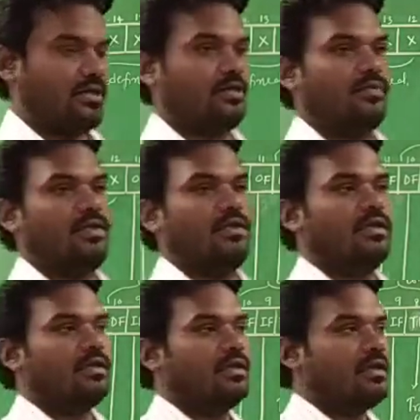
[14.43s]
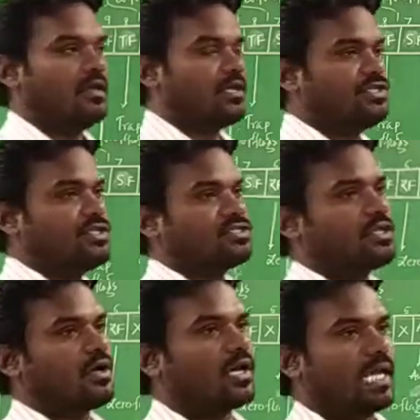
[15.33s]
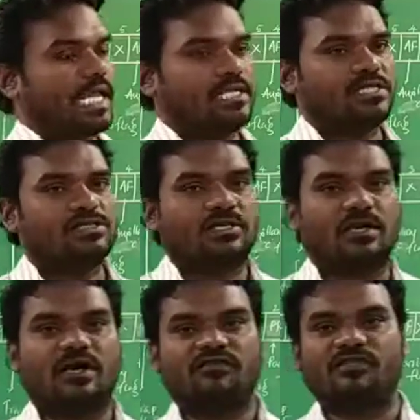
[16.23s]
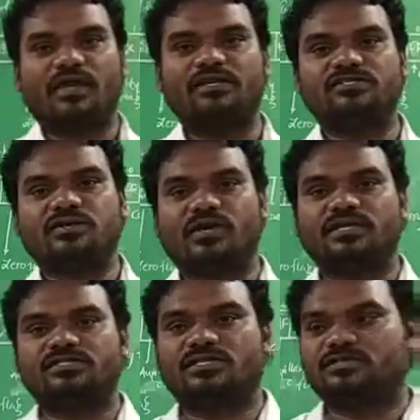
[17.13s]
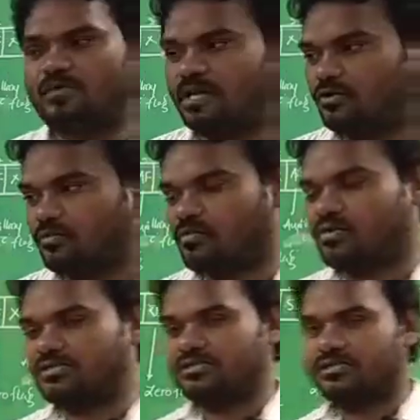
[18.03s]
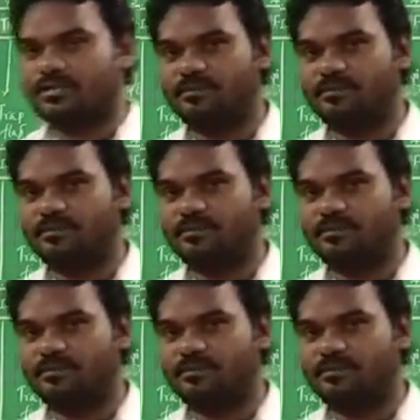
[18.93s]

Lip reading: in the register organization of 8086 microprocessor.